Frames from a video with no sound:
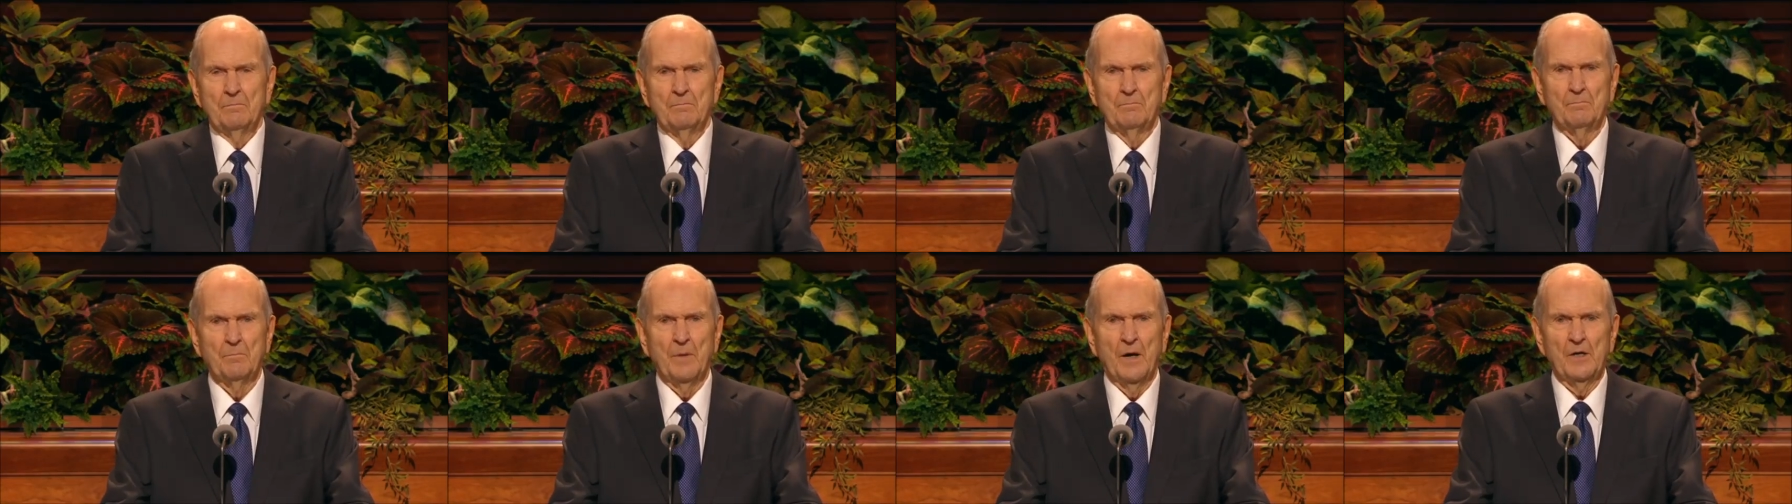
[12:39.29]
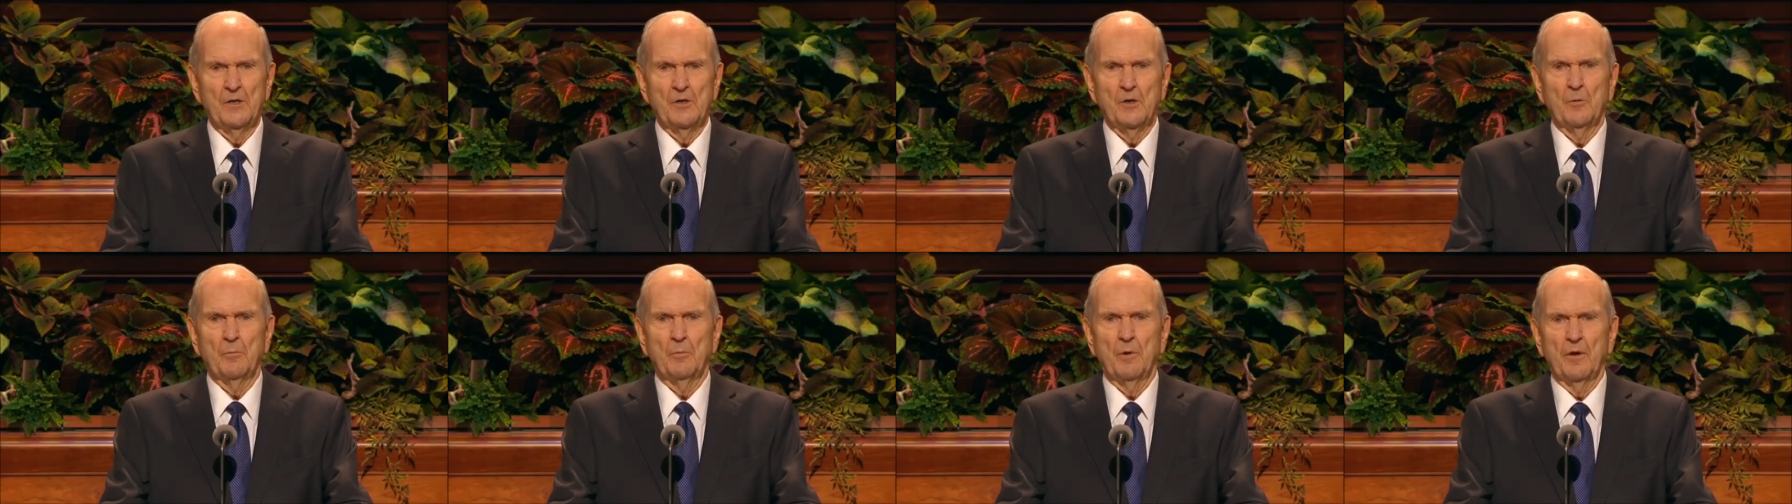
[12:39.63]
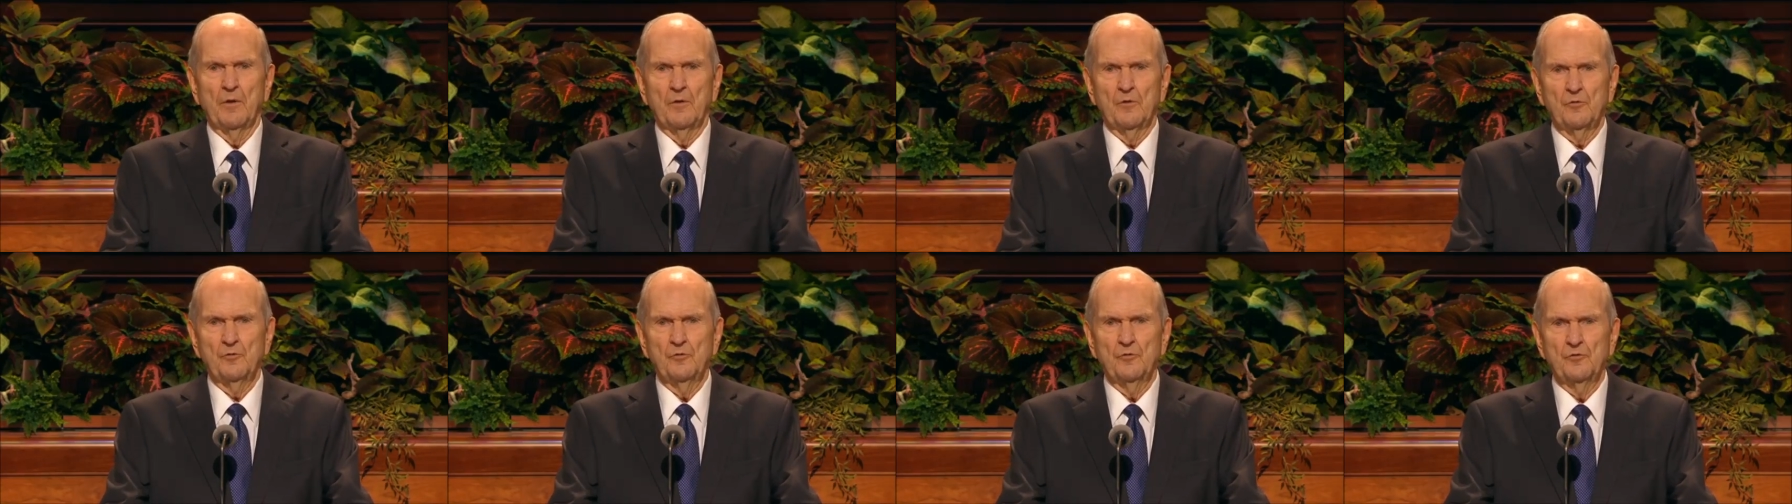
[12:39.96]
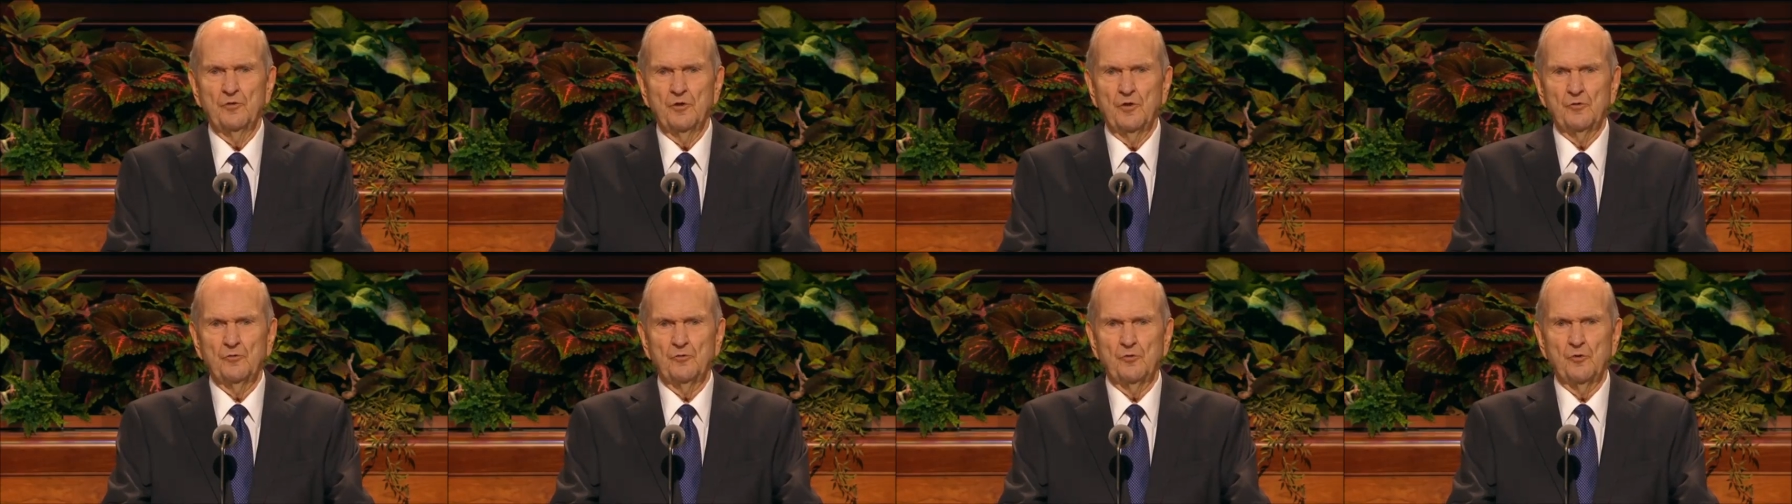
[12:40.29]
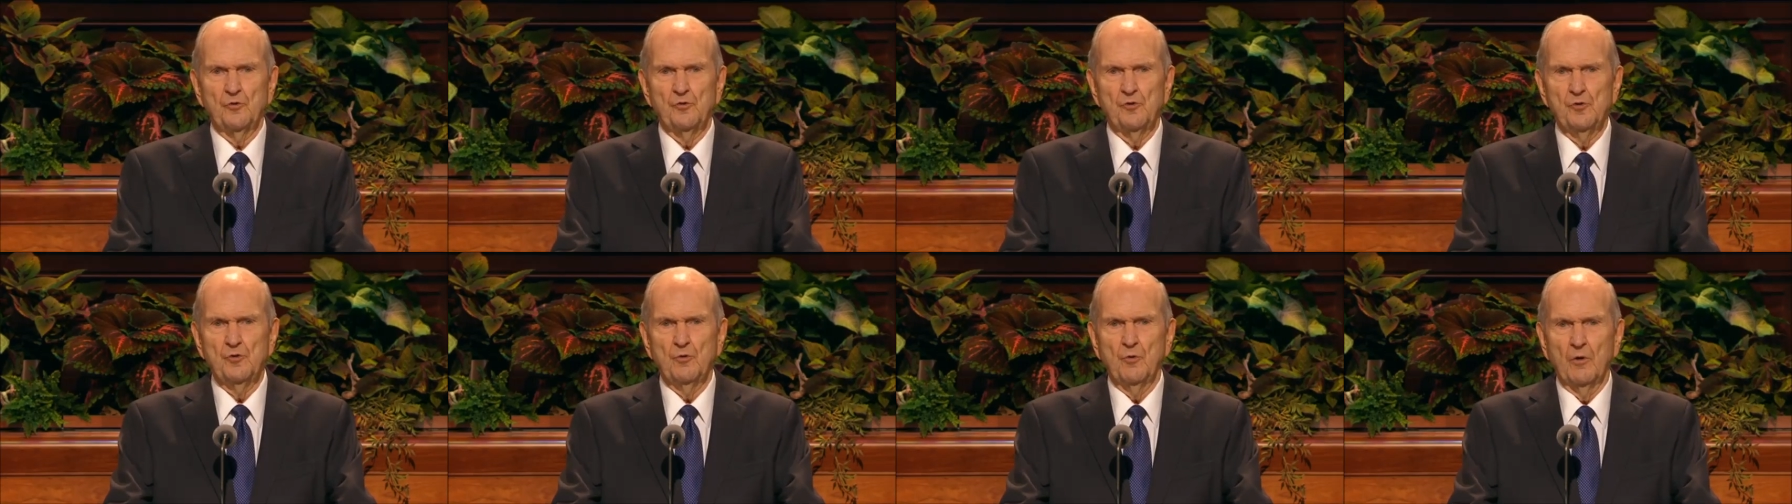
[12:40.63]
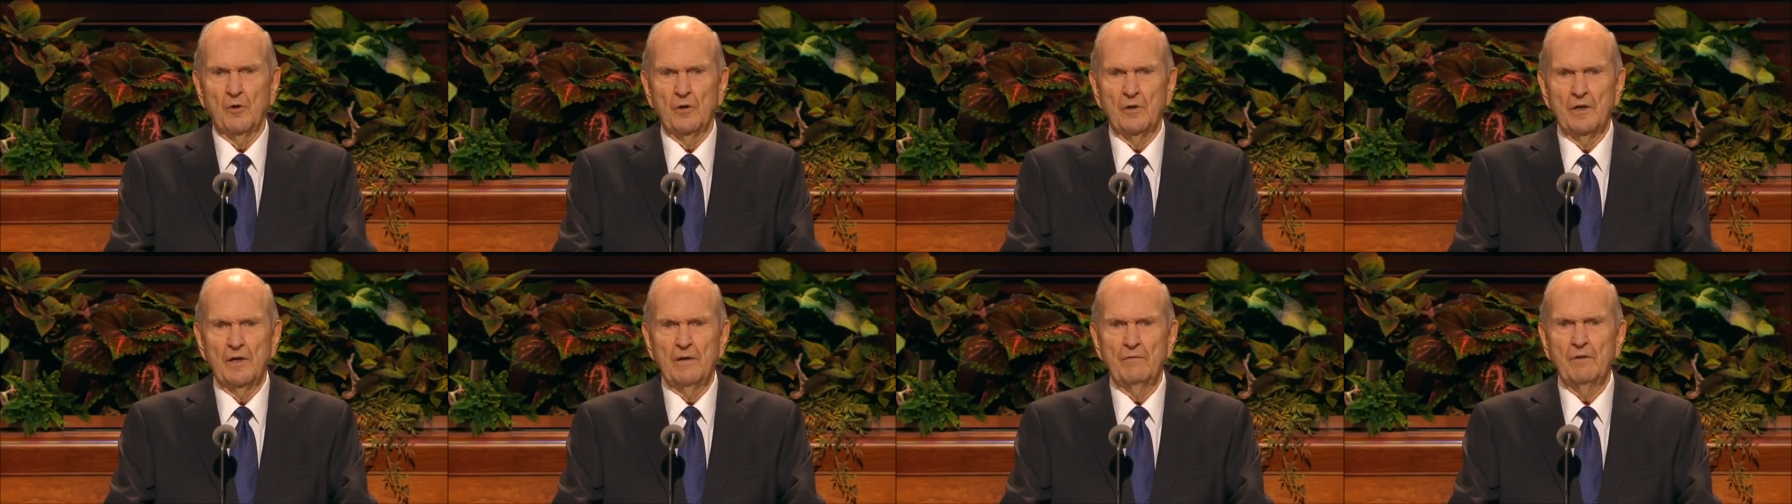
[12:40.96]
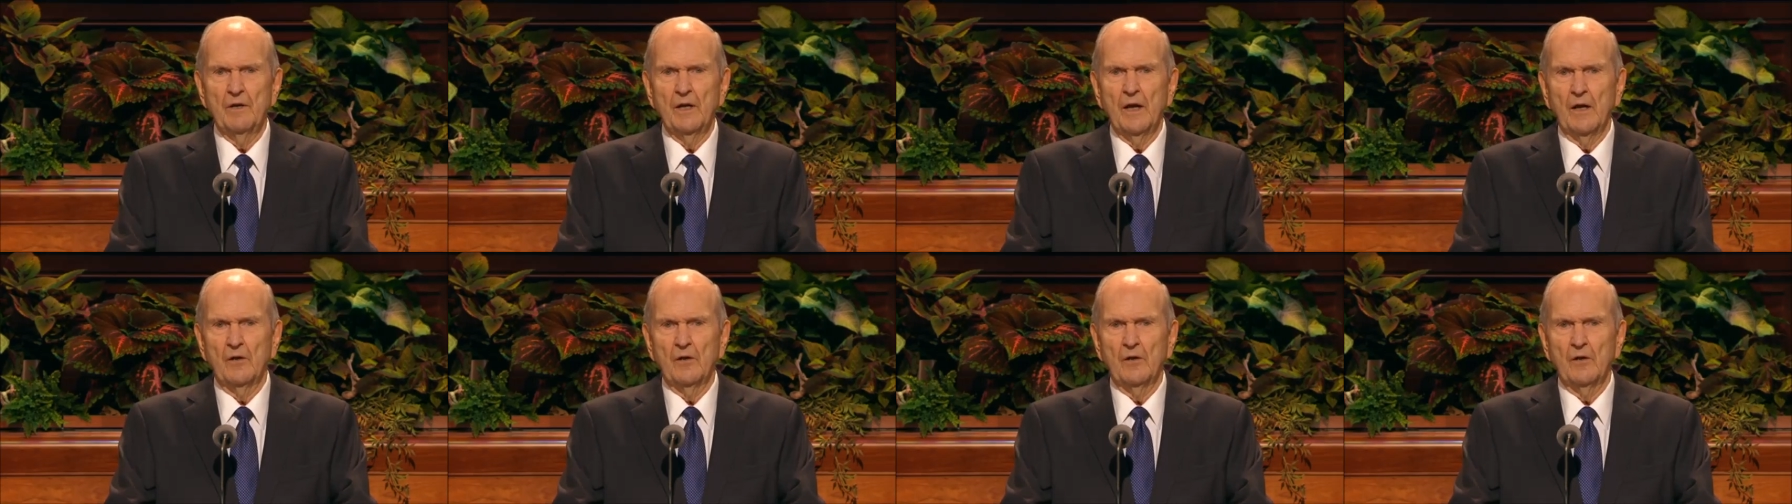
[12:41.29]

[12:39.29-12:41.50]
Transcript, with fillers: My dear brothers and sisters, you are living